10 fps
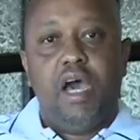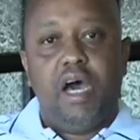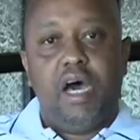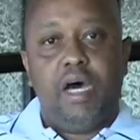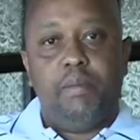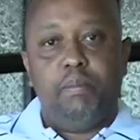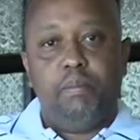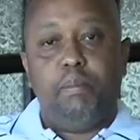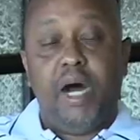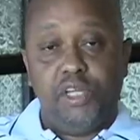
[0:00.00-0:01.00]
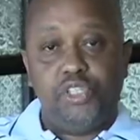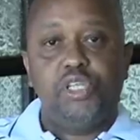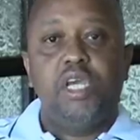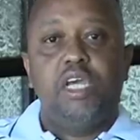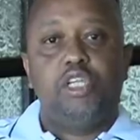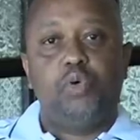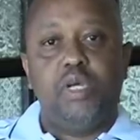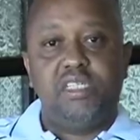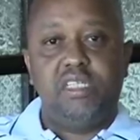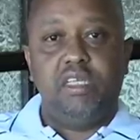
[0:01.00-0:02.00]
March
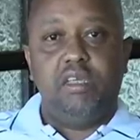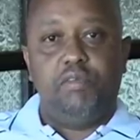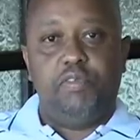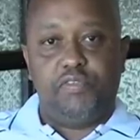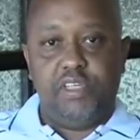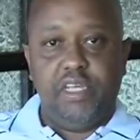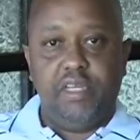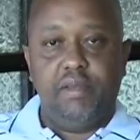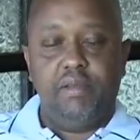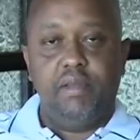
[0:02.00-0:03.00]
2015.